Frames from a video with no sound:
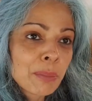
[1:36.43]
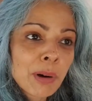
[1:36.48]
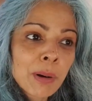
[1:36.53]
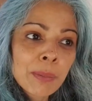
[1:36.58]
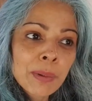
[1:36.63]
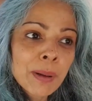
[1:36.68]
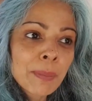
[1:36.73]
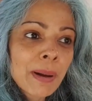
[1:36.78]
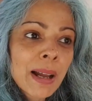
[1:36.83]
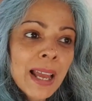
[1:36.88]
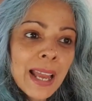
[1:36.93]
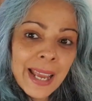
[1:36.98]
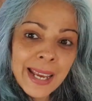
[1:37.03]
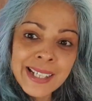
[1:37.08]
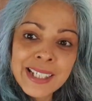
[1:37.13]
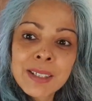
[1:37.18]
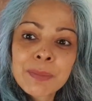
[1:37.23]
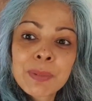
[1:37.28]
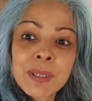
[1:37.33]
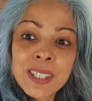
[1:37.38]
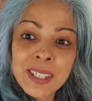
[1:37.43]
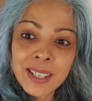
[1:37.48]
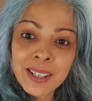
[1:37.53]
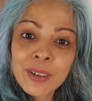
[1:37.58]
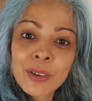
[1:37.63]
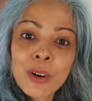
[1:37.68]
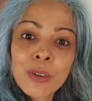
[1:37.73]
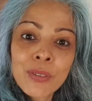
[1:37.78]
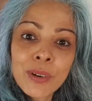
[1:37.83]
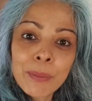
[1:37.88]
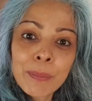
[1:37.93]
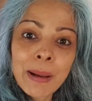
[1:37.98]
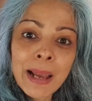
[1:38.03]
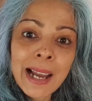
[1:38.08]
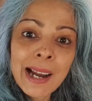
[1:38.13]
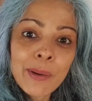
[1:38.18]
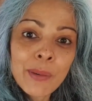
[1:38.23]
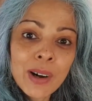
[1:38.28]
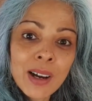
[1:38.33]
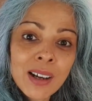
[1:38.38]
probably about 80% of her
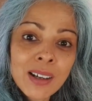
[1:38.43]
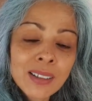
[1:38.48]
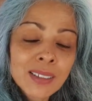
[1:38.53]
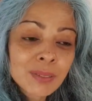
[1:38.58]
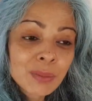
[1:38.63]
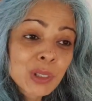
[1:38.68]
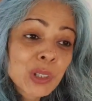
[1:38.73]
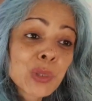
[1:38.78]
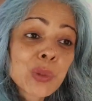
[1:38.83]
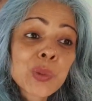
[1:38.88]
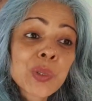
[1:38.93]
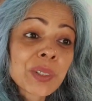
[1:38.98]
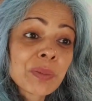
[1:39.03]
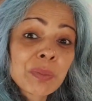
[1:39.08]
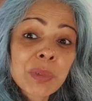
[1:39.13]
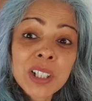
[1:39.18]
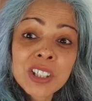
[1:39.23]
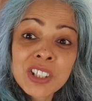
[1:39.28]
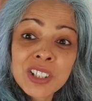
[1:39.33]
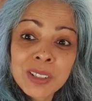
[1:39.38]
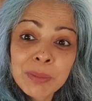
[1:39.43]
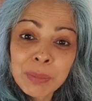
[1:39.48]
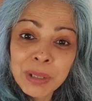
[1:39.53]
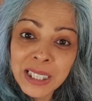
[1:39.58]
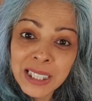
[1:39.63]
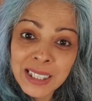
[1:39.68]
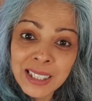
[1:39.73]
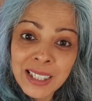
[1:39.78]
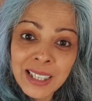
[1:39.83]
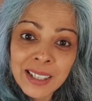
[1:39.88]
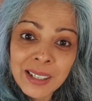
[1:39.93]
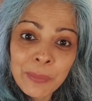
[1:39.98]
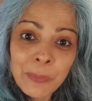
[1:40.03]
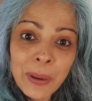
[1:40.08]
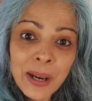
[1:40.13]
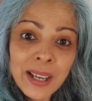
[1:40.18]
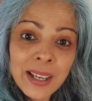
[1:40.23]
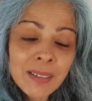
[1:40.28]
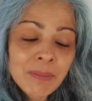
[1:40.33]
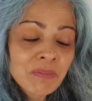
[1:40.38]
power, which wasn't much in the beginning
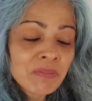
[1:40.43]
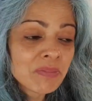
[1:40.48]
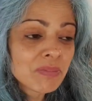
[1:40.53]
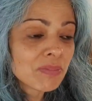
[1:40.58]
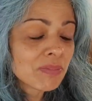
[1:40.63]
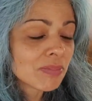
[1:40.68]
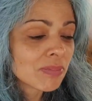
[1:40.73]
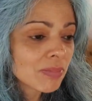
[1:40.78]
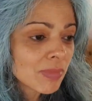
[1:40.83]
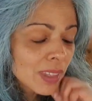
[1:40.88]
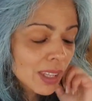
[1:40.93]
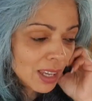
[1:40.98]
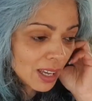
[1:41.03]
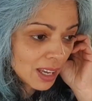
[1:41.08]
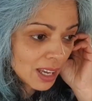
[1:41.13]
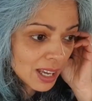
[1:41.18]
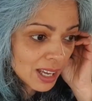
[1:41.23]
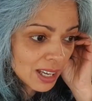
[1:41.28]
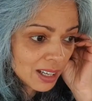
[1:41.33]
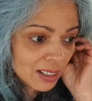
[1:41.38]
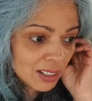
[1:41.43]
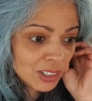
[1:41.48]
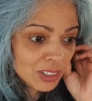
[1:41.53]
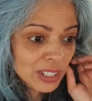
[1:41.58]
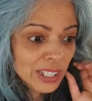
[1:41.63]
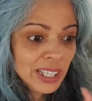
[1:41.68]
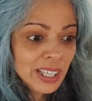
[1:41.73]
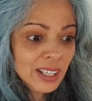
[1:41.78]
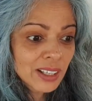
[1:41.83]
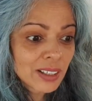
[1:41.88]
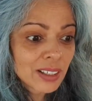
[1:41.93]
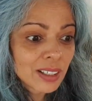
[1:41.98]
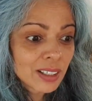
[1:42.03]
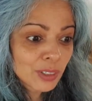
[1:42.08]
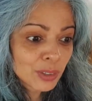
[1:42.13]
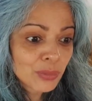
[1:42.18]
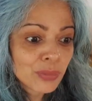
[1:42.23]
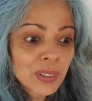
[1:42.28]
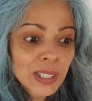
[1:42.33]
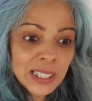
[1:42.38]
anyway. Could
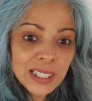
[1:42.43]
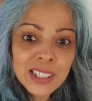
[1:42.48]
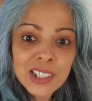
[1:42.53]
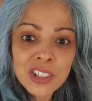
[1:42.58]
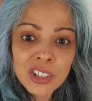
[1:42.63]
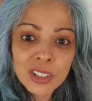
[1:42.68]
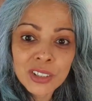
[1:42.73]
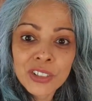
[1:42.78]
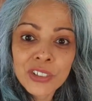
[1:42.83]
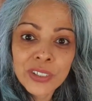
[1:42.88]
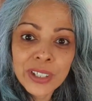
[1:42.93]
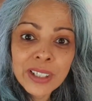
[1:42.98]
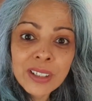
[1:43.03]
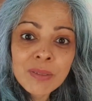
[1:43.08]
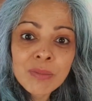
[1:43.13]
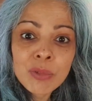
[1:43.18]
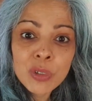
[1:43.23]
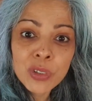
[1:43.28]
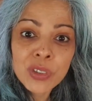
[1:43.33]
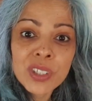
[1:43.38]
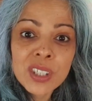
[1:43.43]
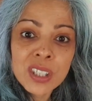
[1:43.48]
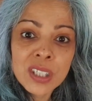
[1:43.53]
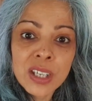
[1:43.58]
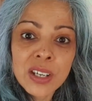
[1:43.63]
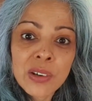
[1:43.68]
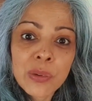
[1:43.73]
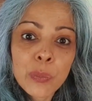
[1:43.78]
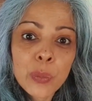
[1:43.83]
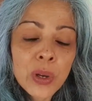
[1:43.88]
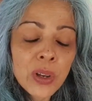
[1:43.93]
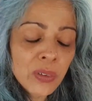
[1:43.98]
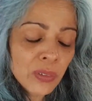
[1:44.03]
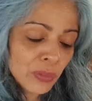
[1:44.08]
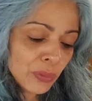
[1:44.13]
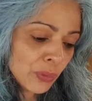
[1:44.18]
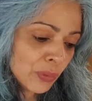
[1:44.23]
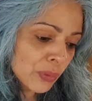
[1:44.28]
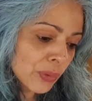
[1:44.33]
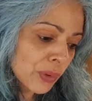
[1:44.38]
feel it juddering through the steering
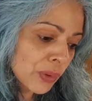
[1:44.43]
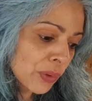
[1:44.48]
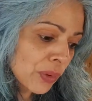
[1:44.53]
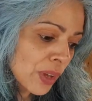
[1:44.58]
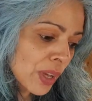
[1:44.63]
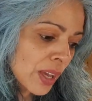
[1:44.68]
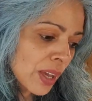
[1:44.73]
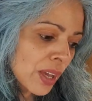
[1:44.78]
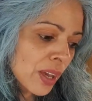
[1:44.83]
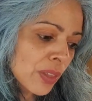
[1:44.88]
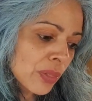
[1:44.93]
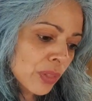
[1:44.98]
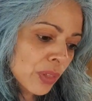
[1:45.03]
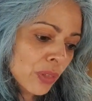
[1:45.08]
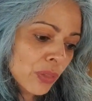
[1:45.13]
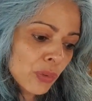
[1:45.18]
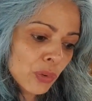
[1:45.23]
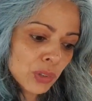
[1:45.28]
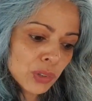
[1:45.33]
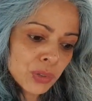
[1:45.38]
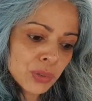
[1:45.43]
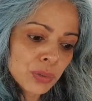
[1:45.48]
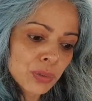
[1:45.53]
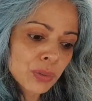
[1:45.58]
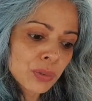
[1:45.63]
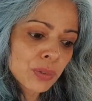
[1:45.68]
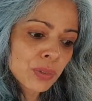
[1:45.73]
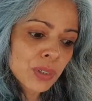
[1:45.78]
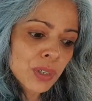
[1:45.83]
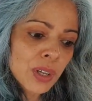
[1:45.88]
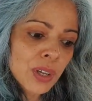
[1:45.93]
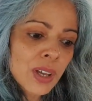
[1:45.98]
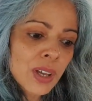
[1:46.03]
wheel and through the throttle.